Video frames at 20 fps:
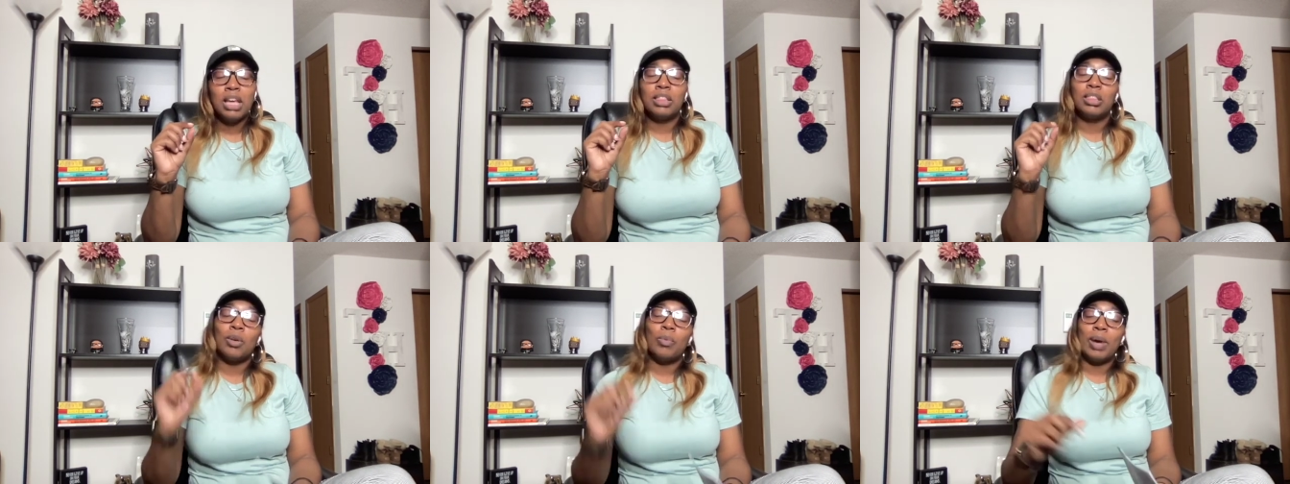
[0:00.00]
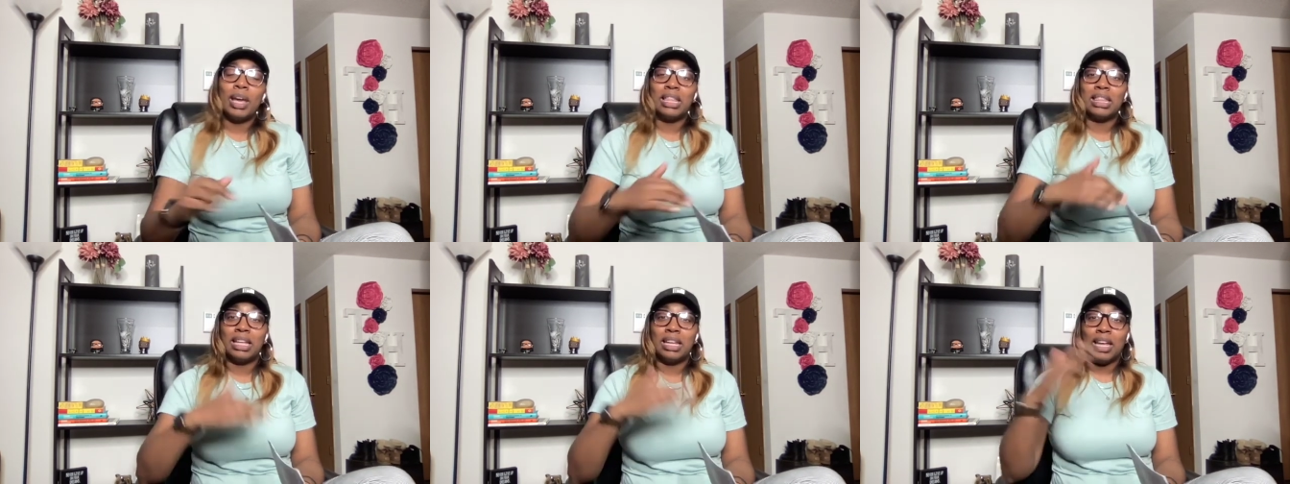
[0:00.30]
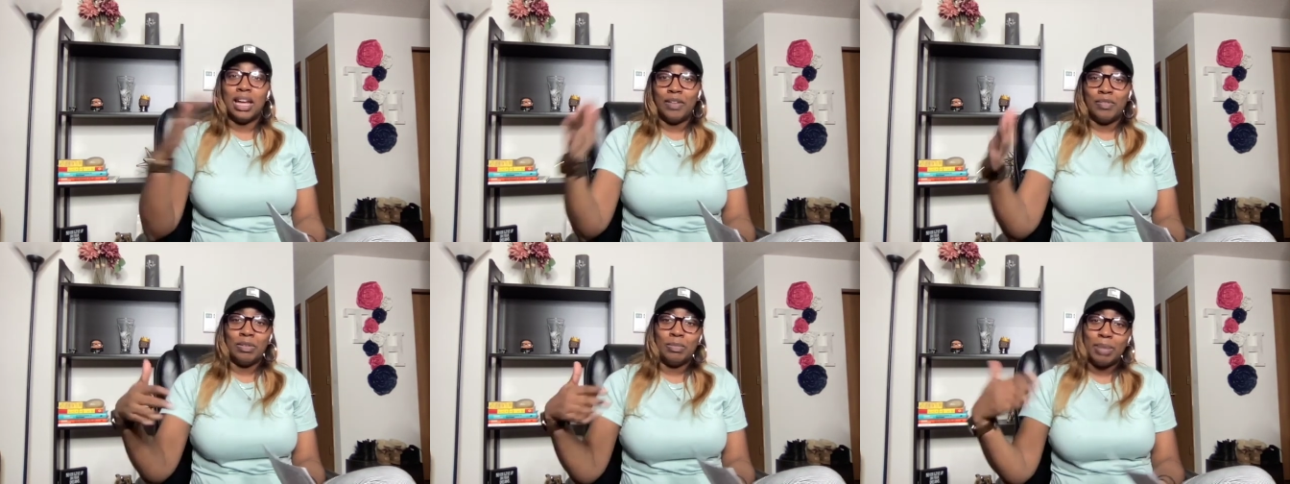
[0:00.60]
the way that
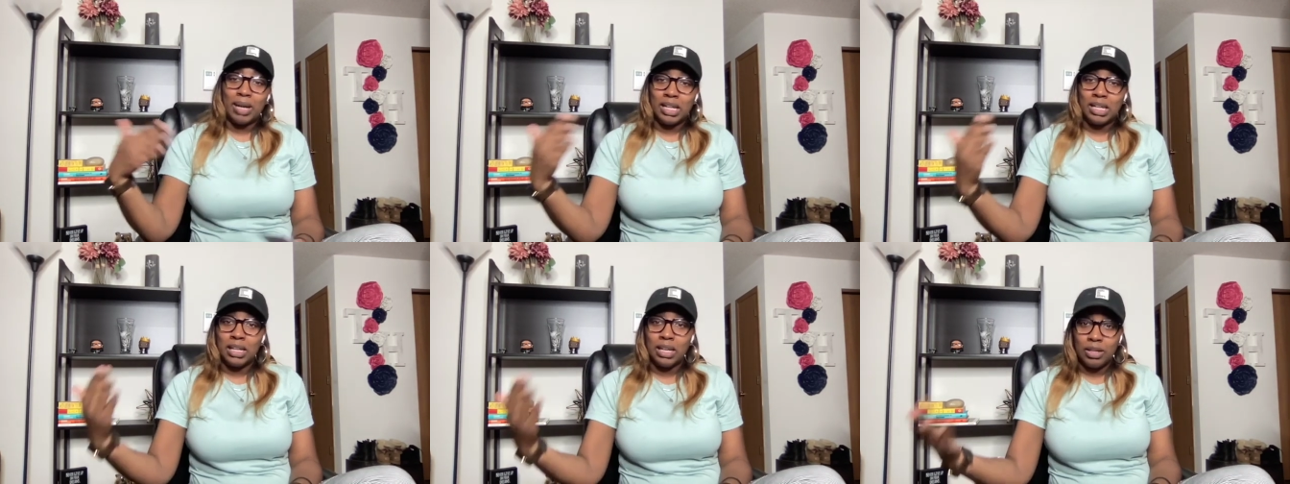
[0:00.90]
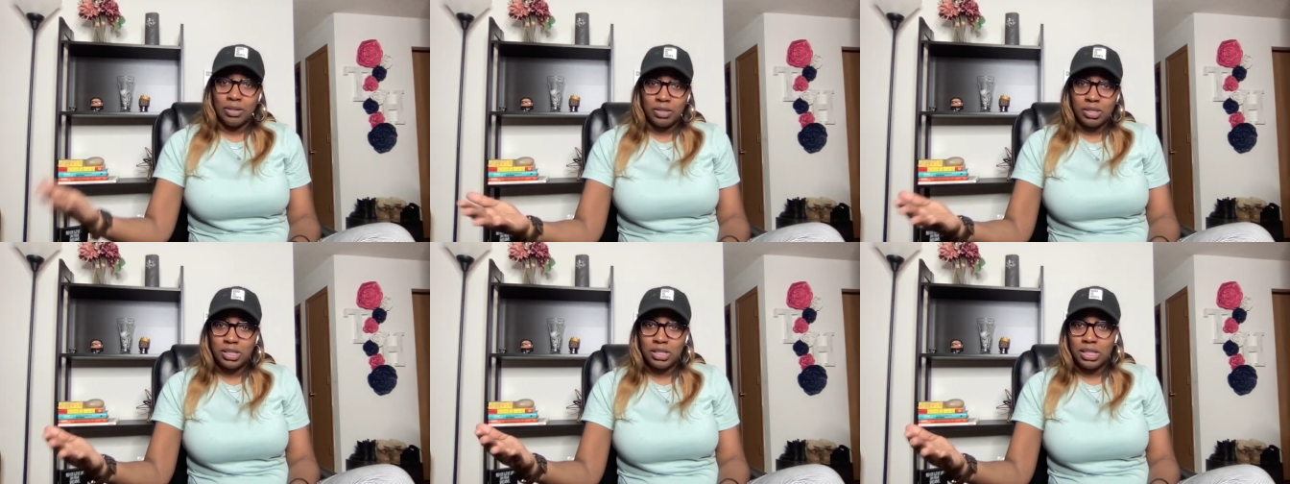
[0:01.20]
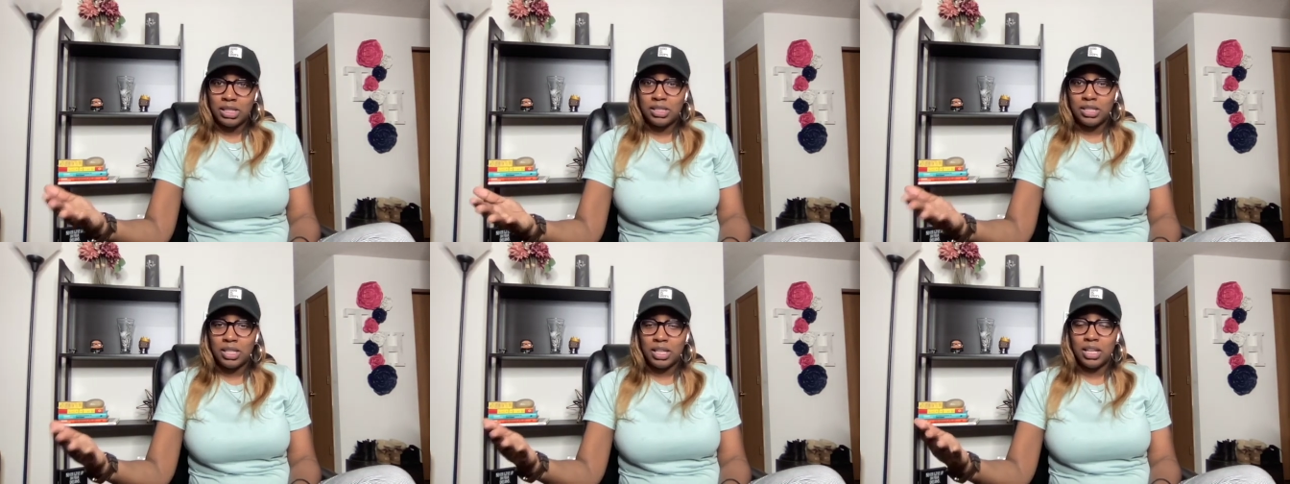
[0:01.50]
everybody else
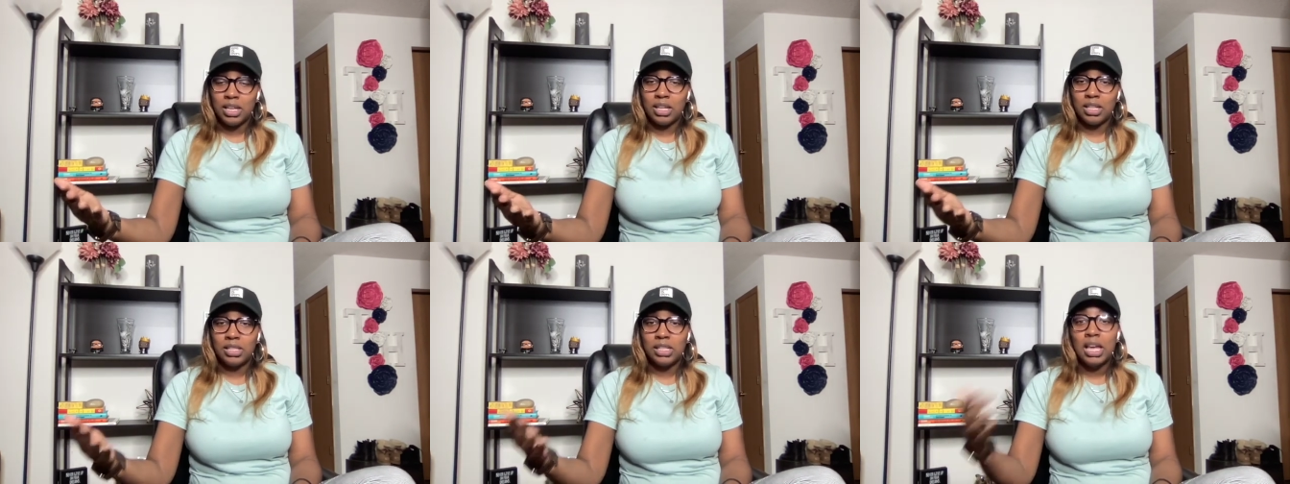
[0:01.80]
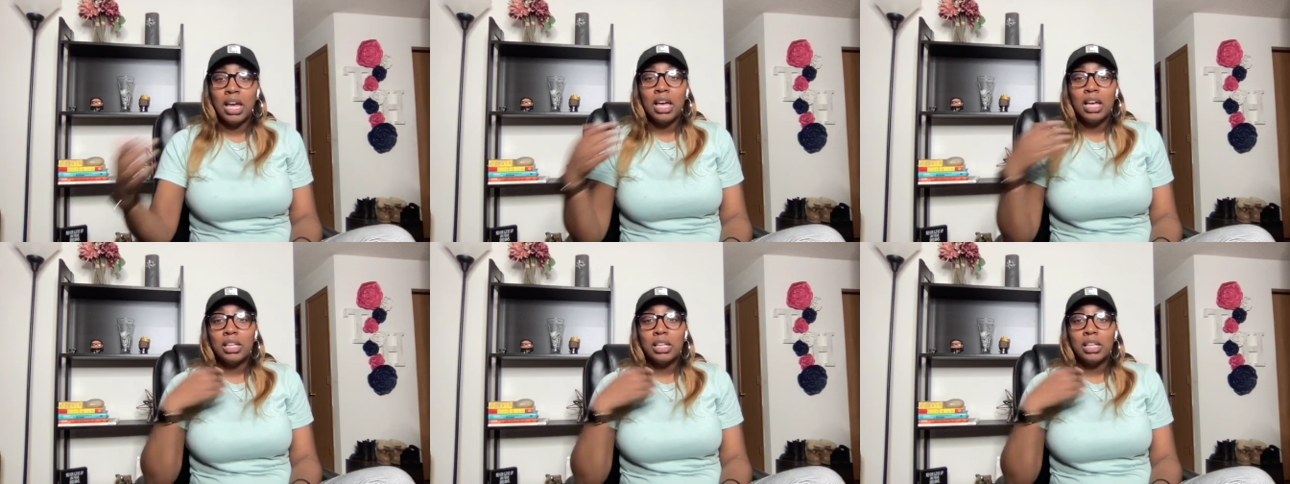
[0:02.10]
sees things.